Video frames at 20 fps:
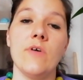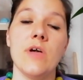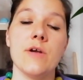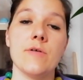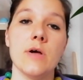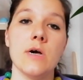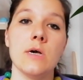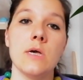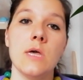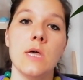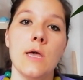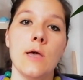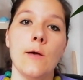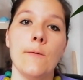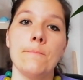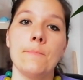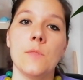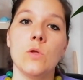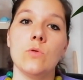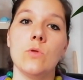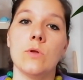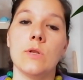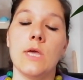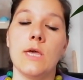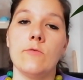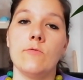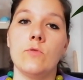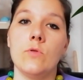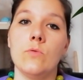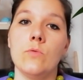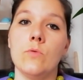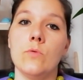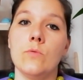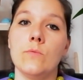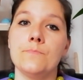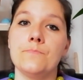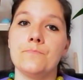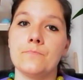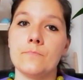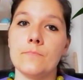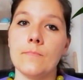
vera. You don't have to